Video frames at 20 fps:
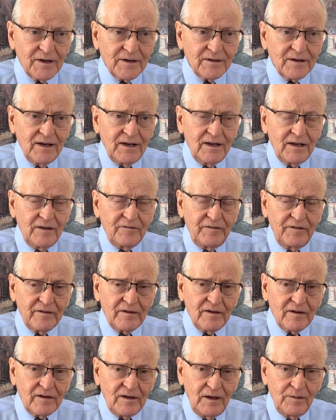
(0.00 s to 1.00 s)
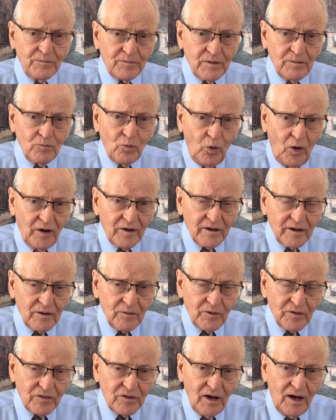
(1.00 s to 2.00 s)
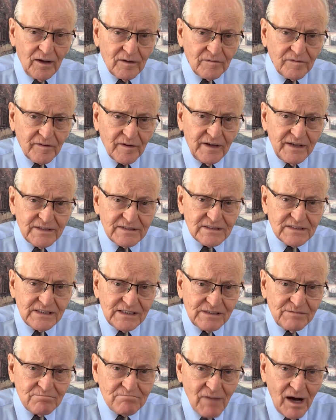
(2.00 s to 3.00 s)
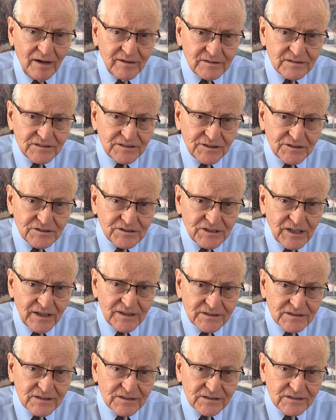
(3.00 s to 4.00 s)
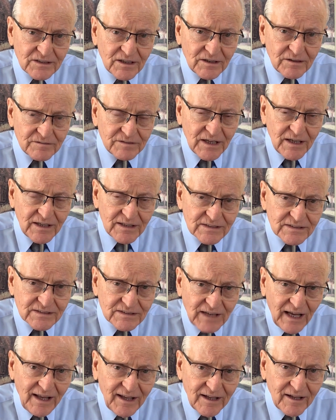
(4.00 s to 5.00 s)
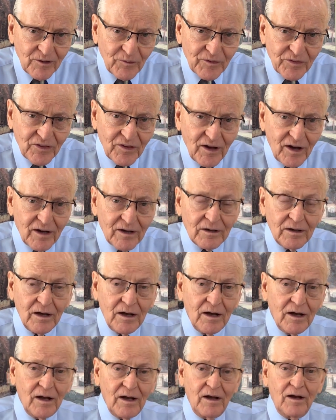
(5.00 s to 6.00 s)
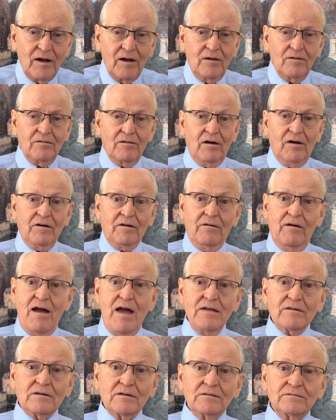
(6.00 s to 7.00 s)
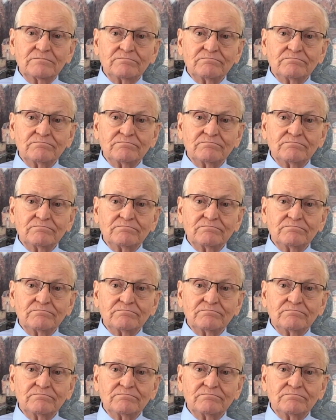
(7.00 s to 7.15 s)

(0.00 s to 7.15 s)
And if you can keep them walking with God for 18 months, their chances of staying with God are great.